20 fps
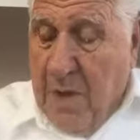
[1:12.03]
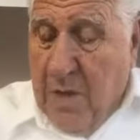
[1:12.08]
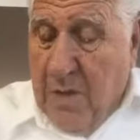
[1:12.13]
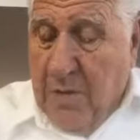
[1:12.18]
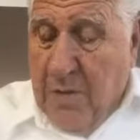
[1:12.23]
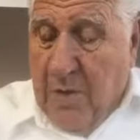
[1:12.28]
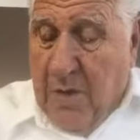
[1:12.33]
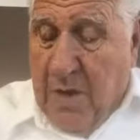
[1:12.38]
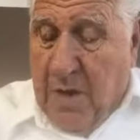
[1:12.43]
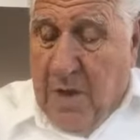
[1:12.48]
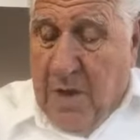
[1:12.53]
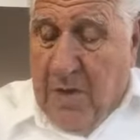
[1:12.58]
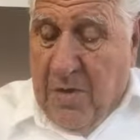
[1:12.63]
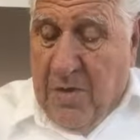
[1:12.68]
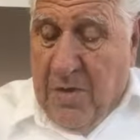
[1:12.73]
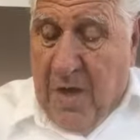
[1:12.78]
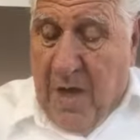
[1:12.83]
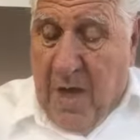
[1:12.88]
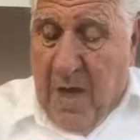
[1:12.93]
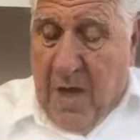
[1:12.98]
to the
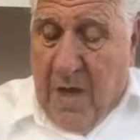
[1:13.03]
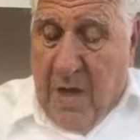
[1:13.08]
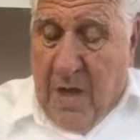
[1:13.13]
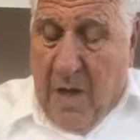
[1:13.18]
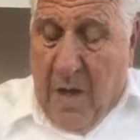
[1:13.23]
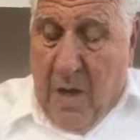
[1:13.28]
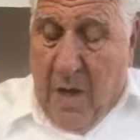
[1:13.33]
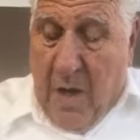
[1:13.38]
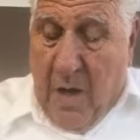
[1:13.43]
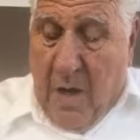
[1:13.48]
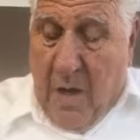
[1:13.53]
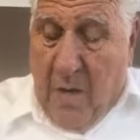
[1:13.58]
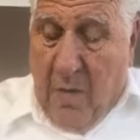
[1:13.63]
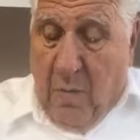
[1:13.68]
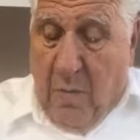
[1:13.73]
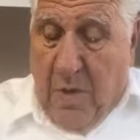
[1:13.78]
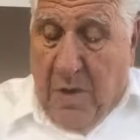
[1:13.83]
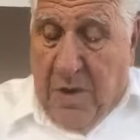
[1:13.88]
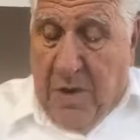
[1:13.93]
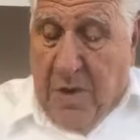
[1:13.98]
intent
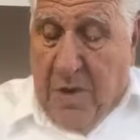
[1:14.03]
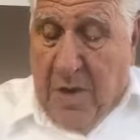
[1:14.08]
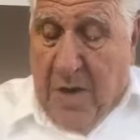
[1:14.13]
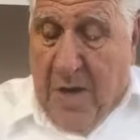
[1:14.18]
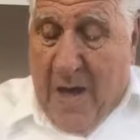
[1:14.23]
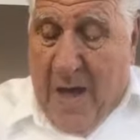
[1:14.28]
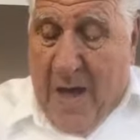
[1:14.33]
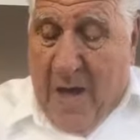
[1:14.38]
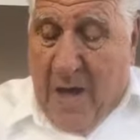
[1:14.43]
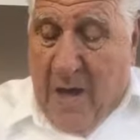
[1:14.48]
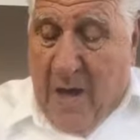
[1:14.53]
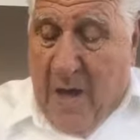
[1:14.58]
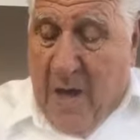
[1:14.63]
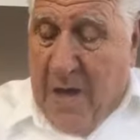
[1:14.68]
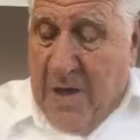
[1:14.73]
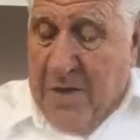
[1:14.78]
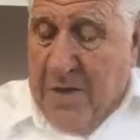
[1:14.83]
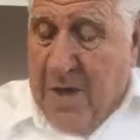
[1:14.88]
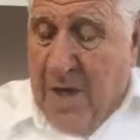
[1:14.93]
we should not lust